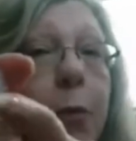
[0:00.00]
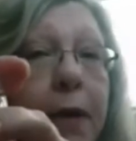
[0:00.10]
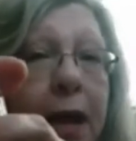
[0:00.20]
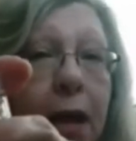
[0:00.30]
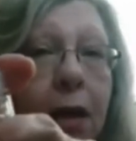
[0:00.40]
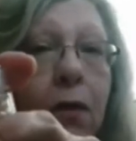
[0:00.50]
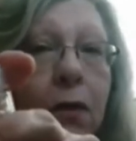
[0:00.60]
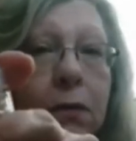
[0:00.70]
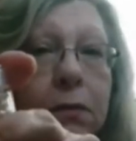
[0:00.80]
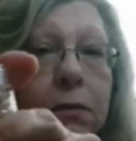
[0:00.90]

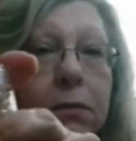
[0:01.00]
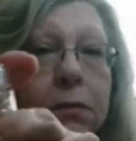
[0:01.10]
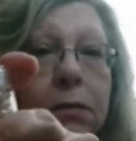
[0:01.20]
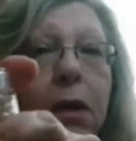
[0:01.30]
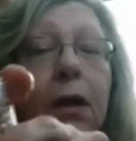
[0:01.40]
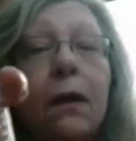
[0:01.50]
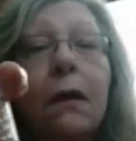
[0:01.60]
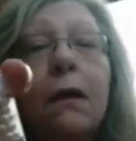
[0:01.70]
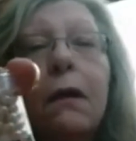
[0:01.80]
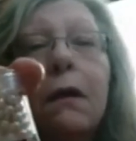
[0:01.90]
peel.
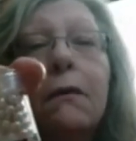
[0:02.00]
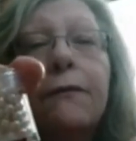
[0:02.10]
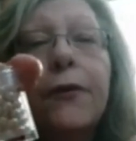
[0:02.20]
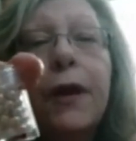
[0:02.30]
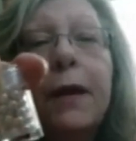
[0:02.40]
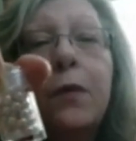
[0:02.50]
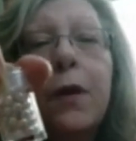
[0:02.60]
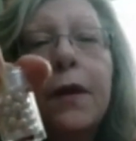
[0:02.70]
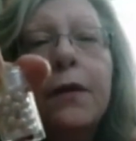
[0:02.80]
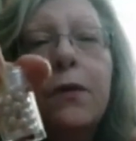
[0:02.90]
Fred,
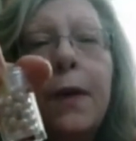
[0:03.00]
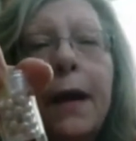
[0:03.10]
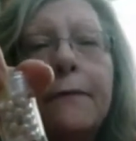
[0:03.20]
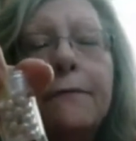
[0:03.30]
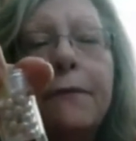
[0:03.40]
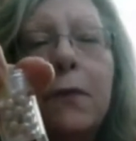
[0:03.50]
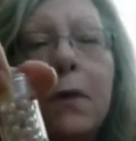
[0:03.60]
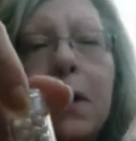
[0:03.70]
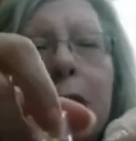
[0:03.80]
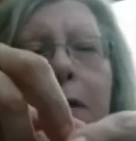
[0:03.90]
where are you at? In
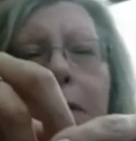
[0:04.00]
Florida